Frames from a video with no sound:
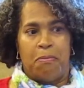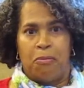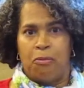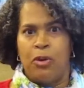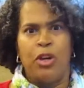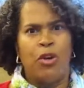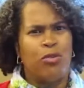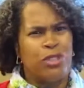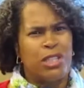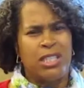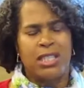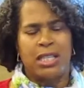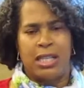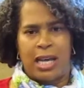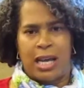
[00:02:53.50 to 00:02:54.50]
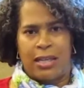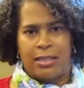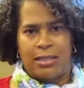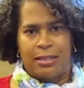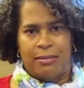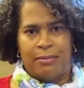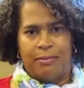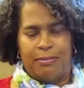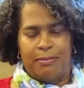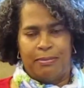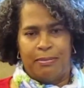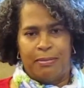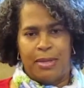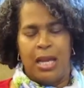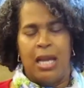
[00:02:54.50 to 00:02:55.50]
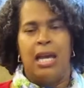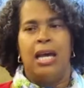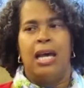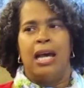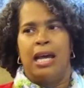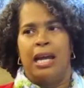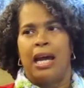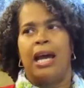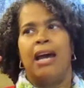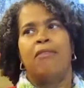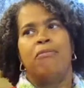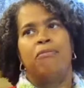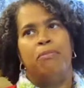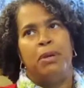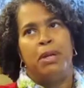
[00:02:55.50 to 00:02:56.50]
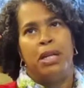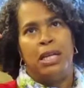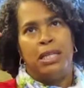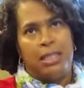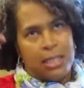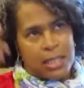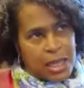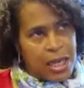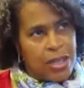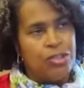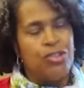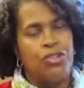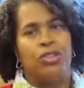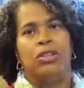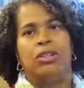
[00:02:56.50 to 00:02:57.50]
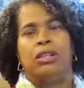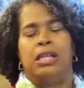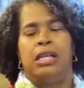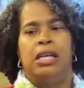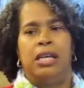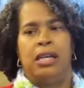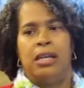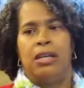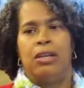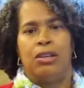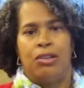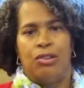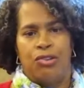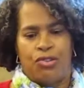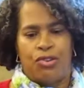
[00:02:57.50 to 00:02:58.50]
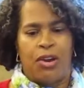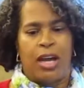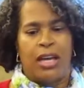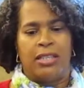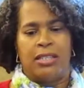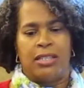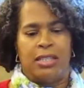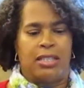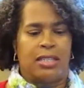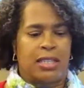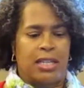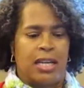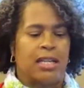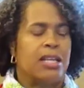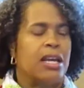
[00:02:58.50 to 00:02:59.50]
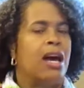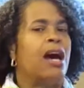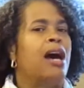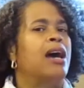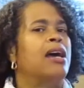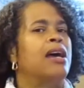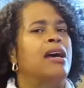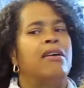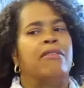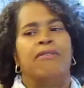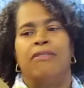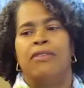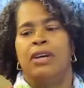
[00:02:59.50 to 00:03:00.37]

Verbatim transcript: don't disconnect. And I have been intentionally trying to disconnect. I have